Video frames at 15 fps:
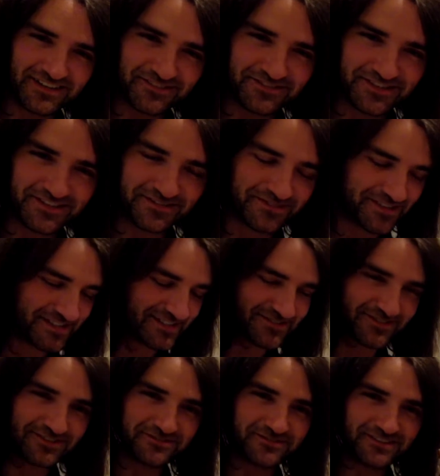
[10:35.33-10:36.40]
first place
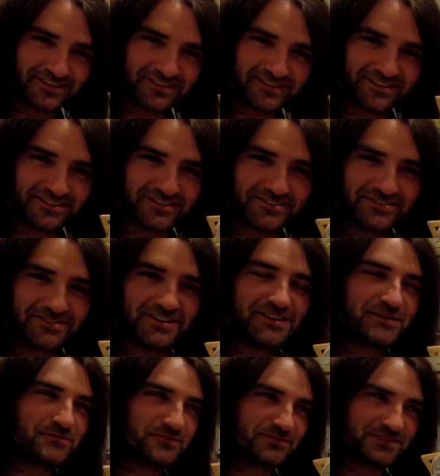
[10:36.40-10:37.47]
trophy that you
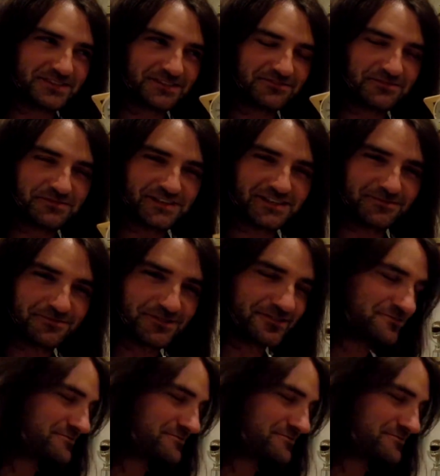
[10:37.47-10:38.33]
still remind me of